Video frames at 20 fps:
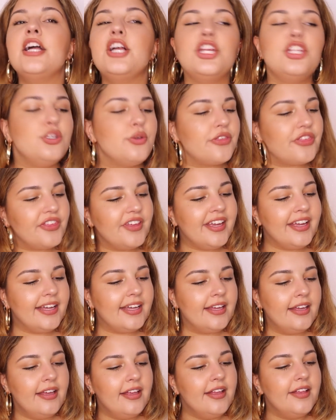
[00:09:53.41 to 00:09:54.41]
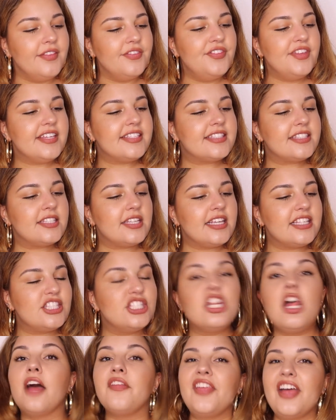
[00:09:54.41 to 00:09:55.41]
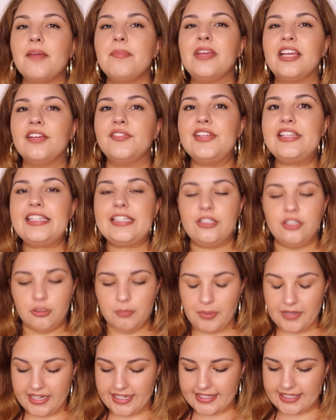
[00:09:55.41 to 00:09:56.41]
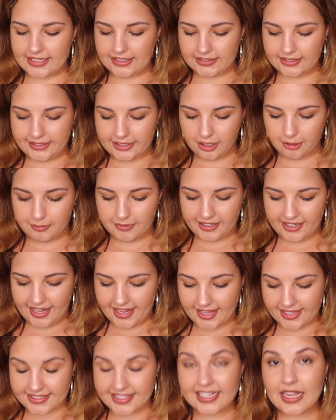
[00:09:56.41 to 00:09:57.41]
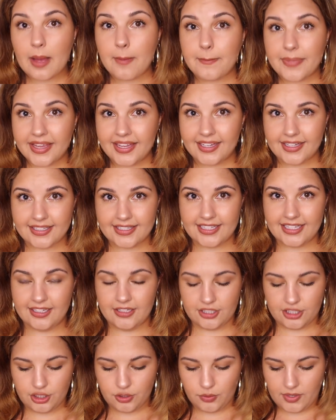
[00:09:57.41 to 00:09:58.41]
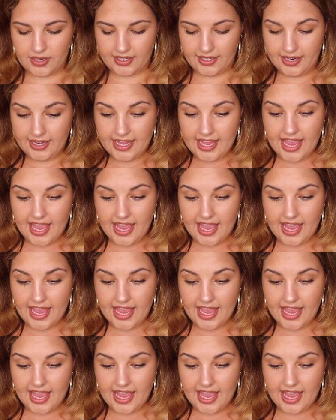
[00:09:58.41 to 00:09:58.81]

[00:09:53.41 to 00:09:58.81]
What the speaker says: And you think this is not that big of a deal, but it's clear, but it has like a pink tint to it.